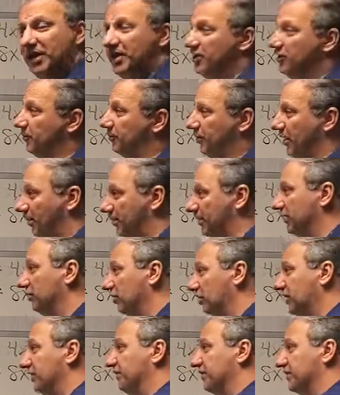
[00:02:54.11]
You're probably
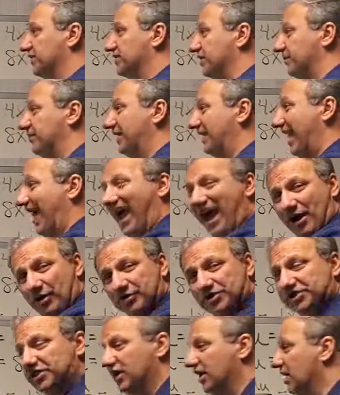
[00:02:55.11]
looking for something else.